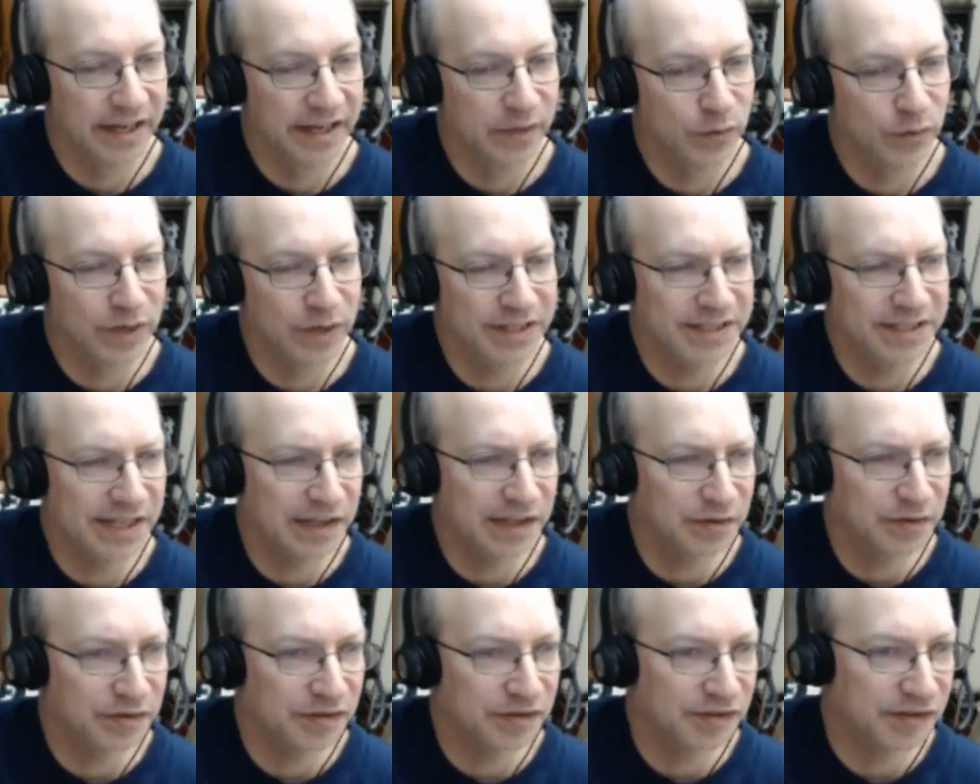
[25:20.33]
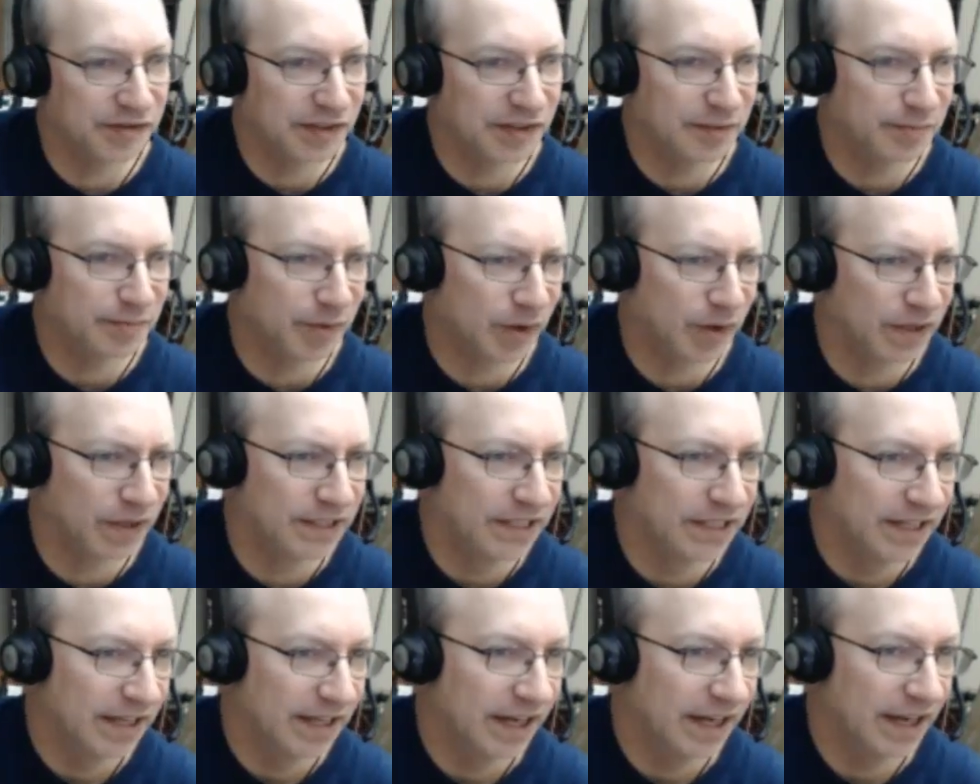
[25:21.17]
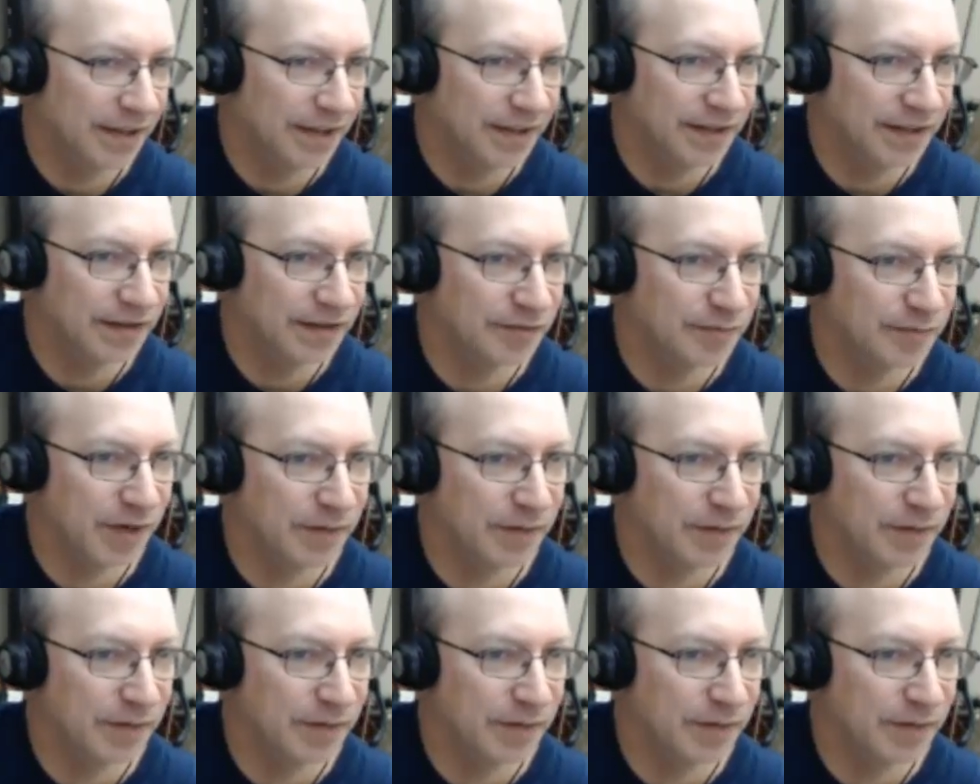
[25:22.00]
and white takes with the c pawn. I think this